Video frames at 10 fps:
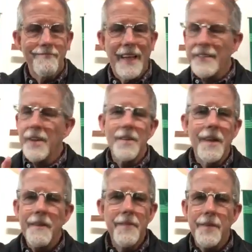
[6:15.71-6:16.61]
and I
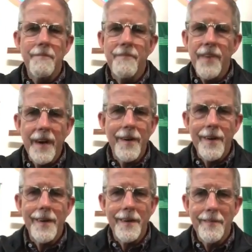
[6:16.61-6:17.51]
love them
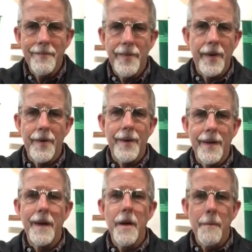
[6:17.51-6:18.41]
very,
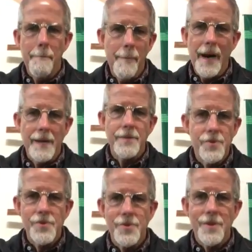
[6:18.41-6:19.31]
very
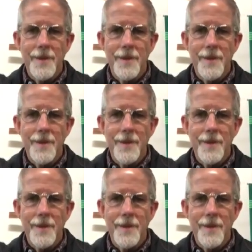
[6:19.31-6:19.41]
much."